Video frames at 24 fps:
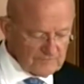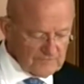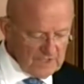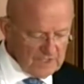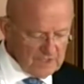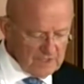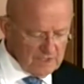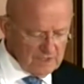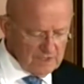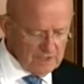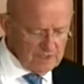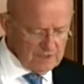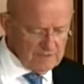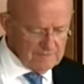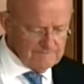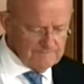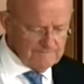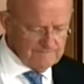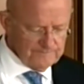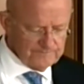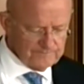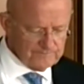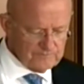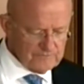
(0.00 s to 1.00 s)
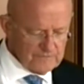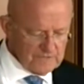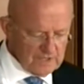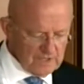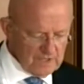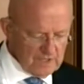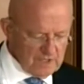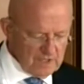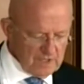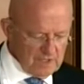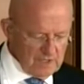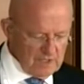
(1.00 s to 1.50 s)

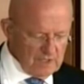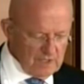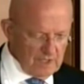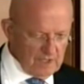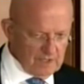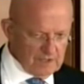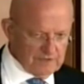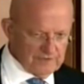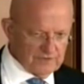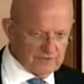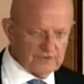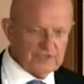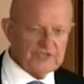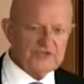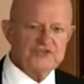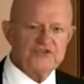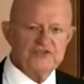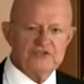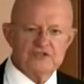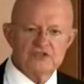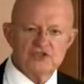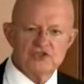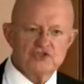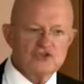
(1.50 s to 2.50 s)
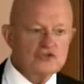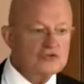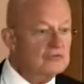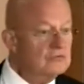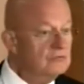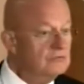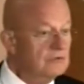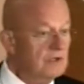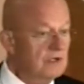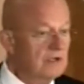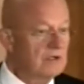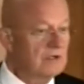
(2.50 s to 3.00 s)
There is the
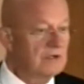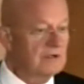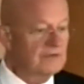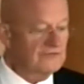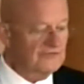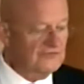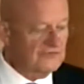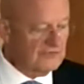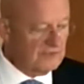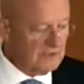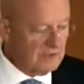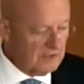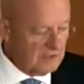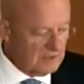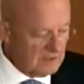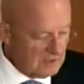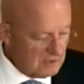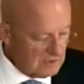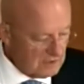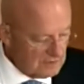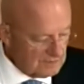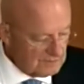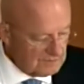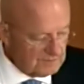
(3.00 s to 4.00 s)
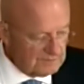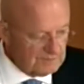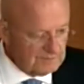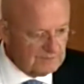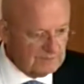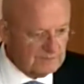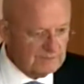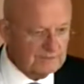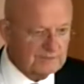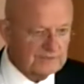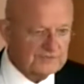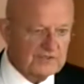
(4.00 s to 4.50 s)
issue of
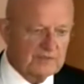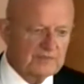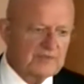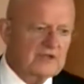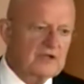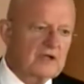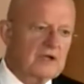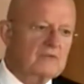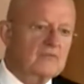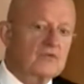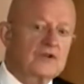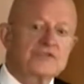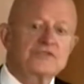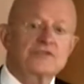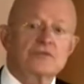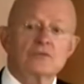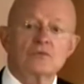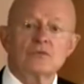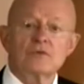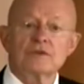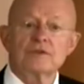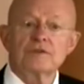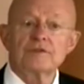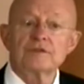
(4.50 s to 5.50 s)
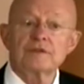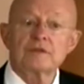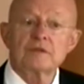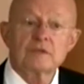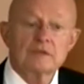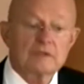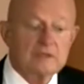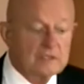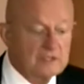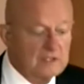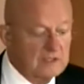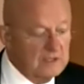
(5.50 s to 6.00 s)
something I wrestled with,
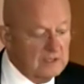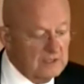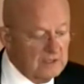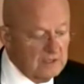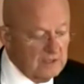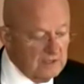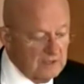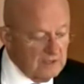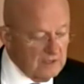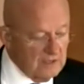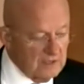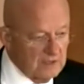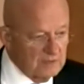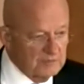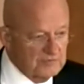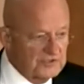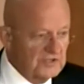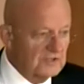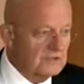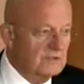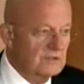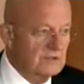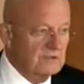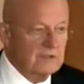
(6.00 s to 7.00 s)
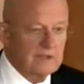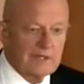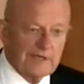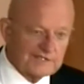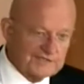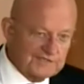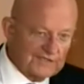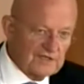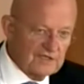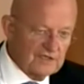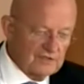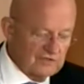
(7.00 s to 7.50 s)
particularly the
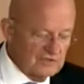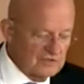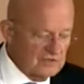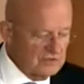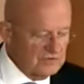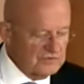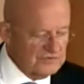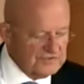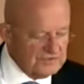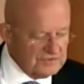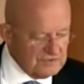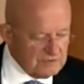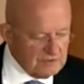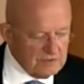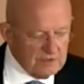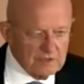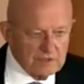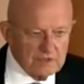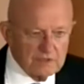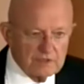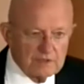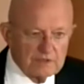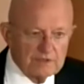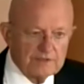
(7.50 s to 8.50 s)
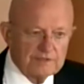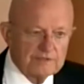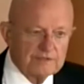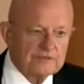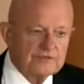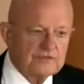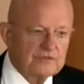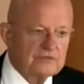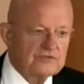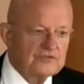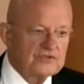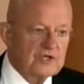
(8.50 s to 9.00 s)
last 10 years in the
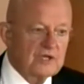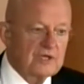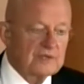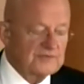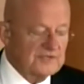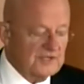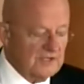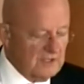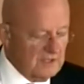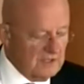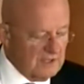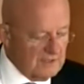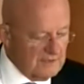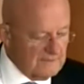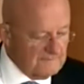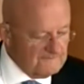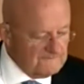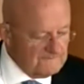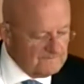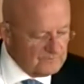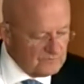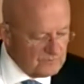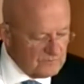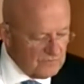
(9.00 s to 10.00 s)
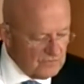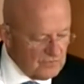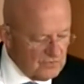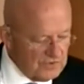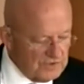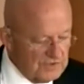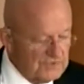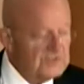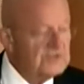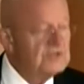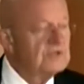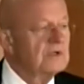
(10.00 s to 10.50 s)
two jobs I had,
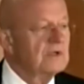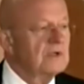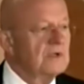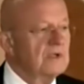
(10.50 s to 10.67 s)
was